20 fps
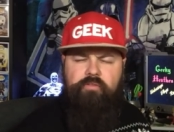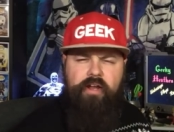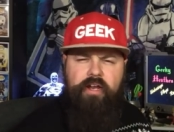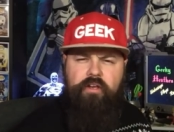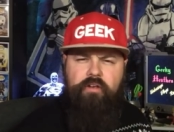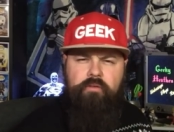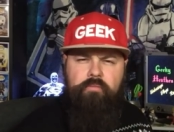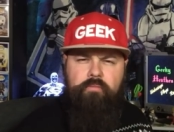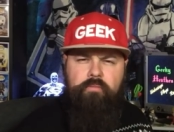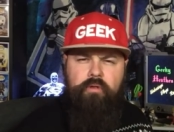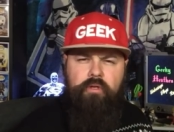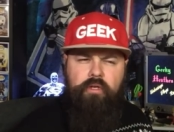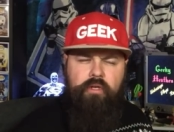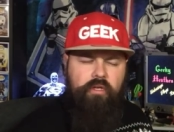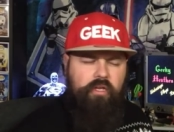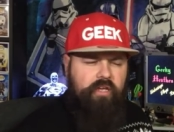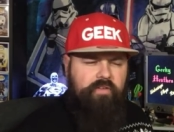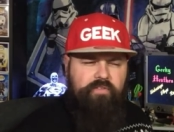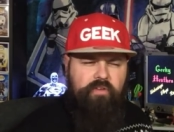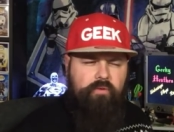random.
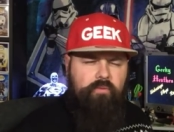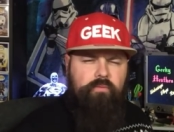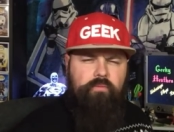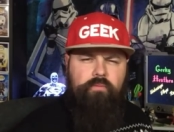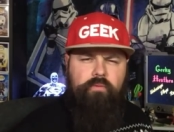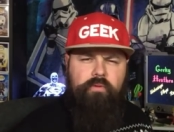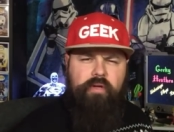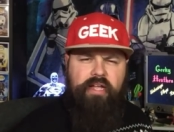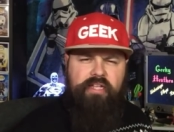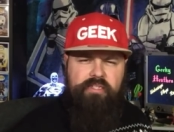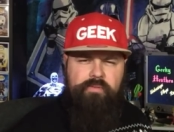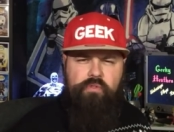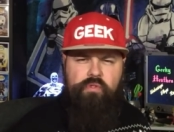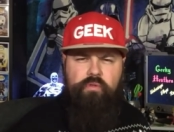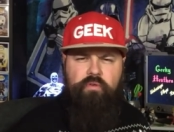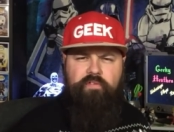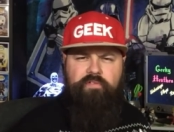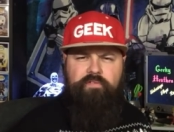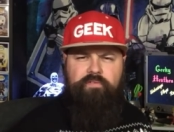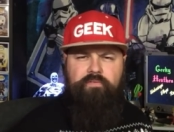If it had some
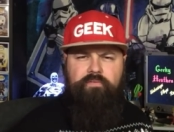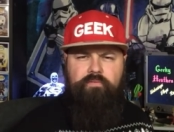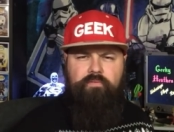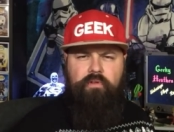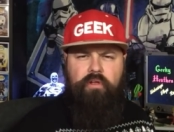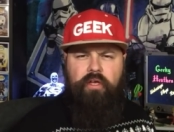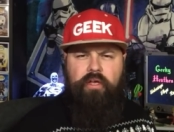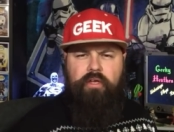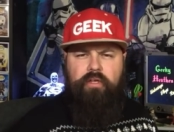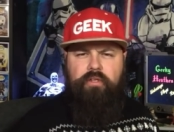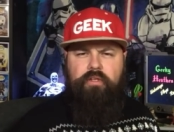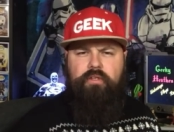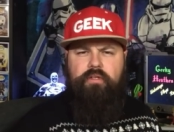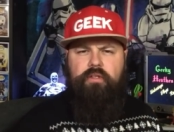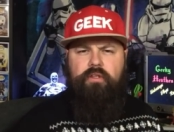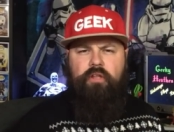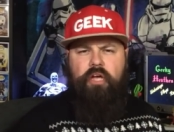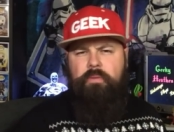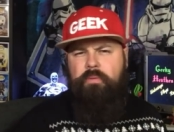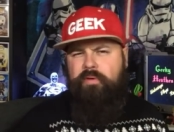sort of like
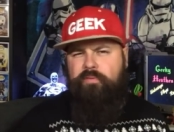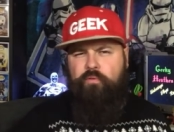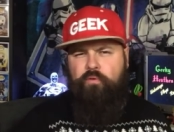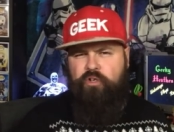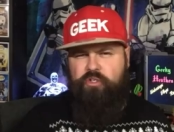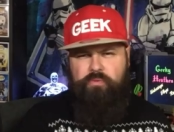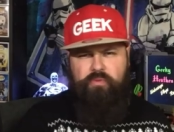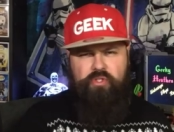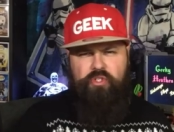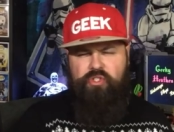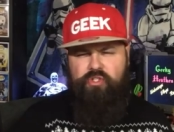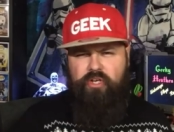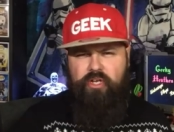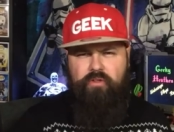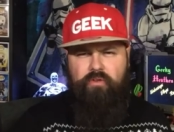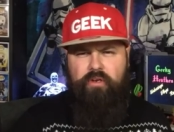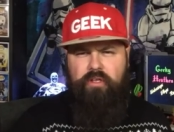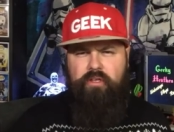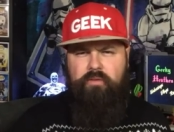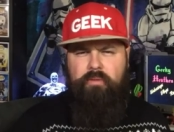Nightmare for Christmas
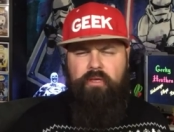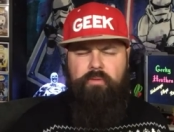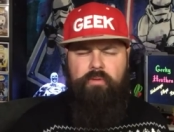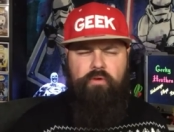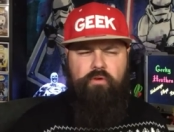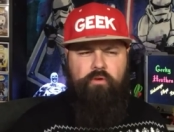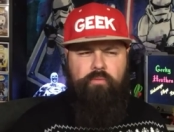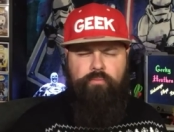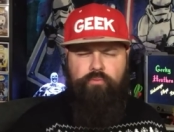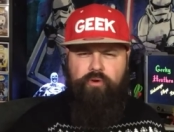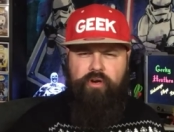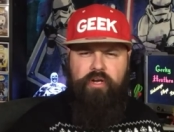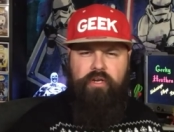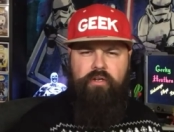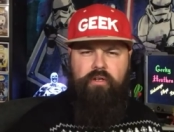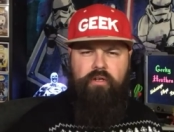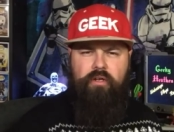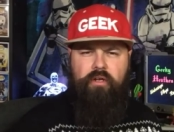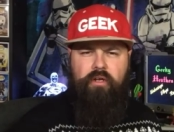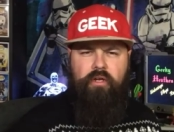design on it, maybe, or a print,
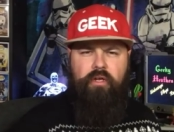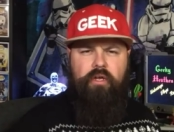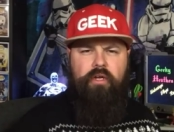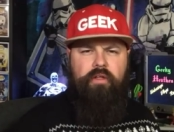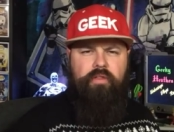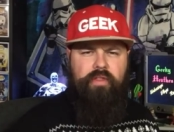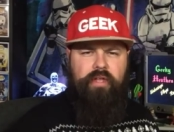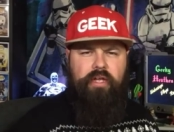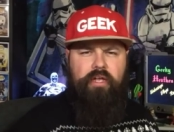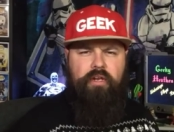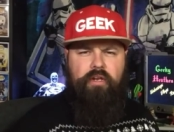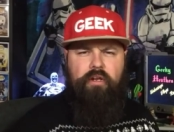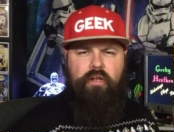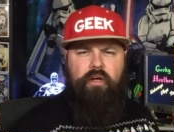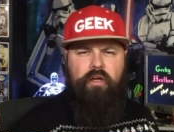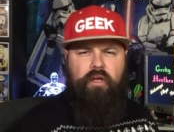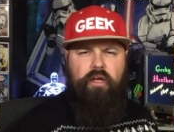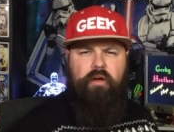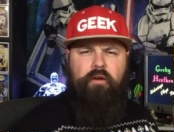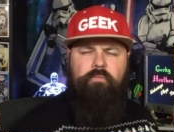then
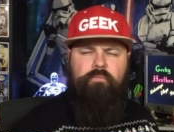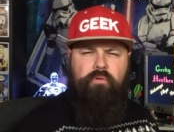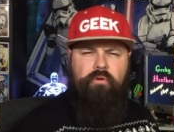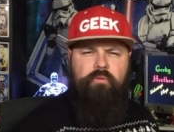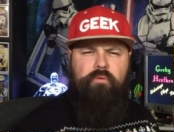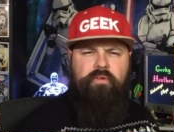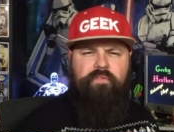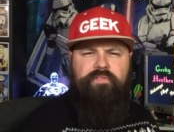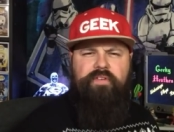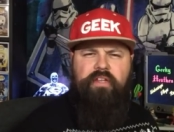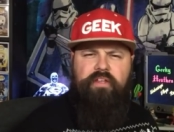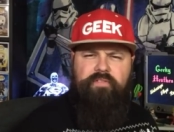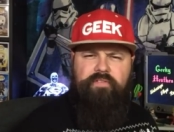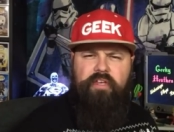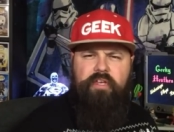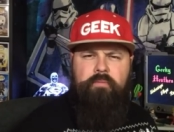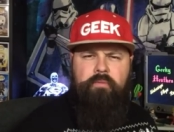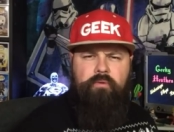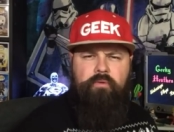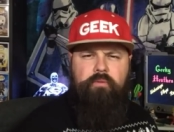it probably would have fit the
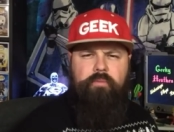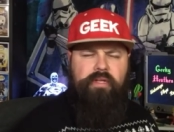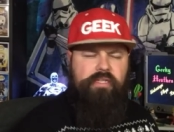theme. It would have